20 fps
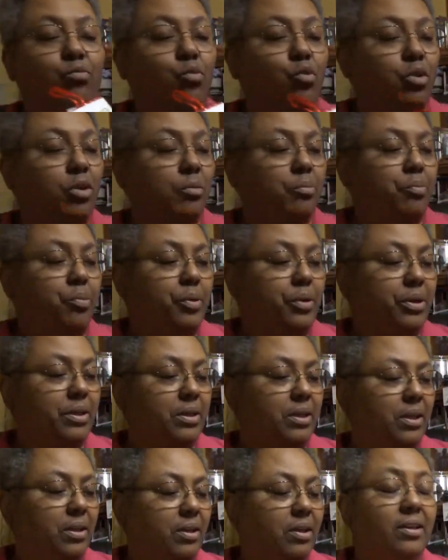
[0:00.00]
want to put,
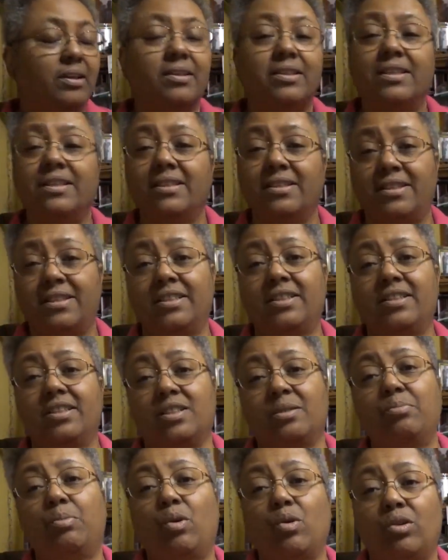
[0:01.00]
since this is
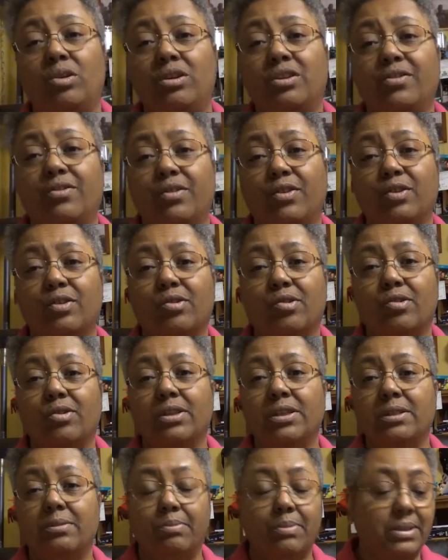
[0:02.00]
Smokey's first
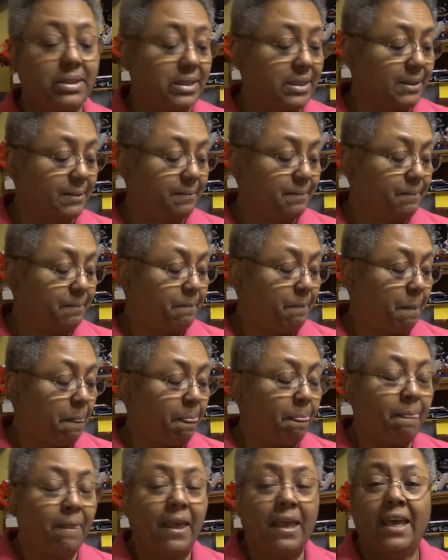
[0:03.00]
Christmas,
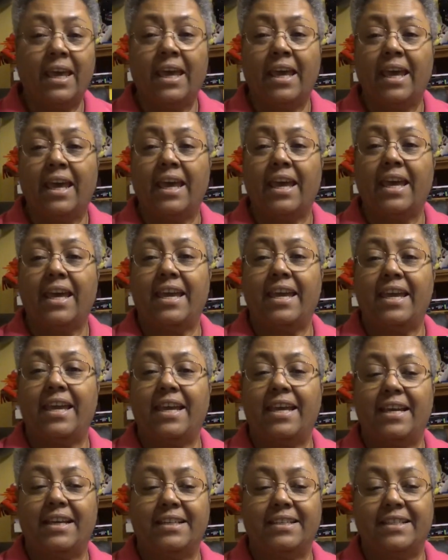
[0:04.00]

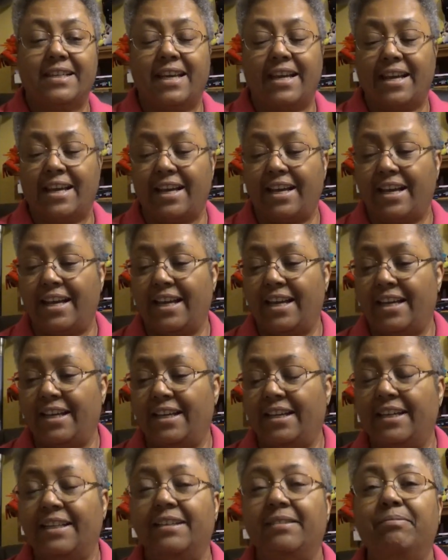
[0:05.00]
and
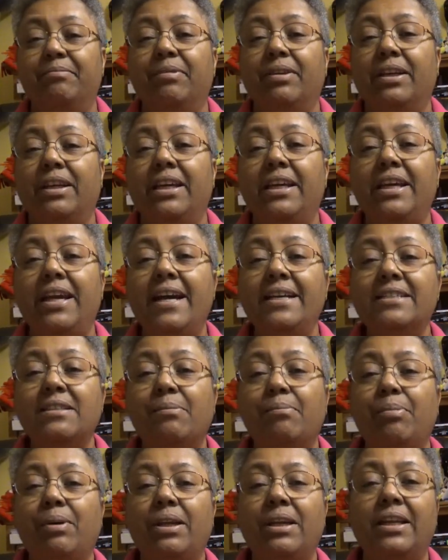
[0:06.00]
he
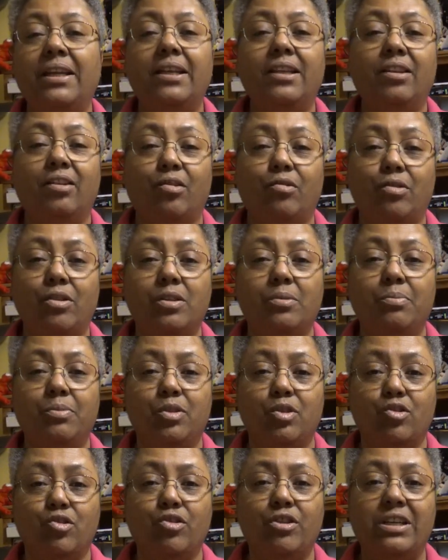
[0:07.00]
hasn't been in the Christmas
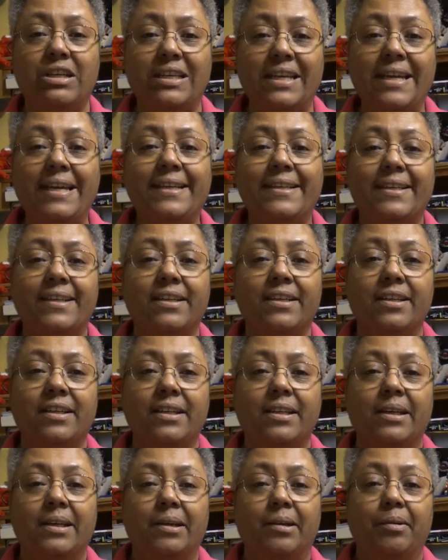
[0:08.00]
tree yet,
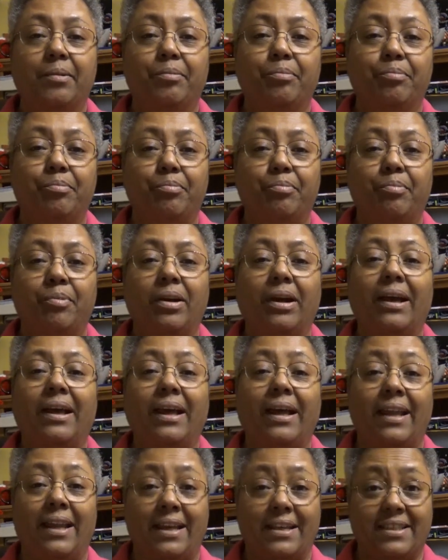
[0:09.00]

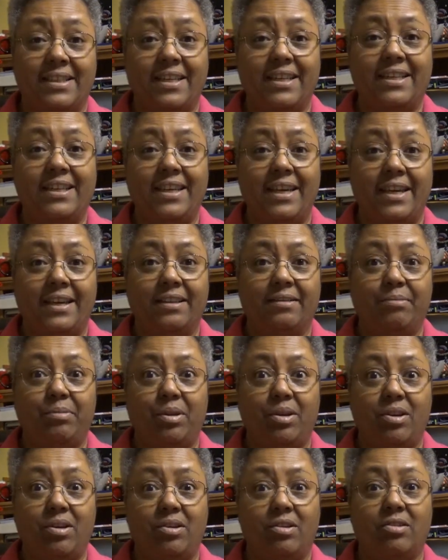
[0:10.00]
and I say yet
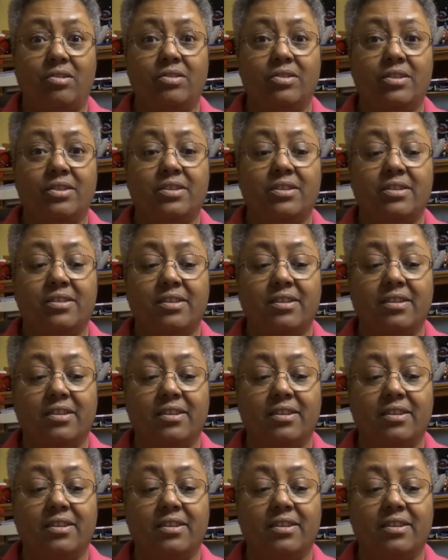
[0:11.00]
because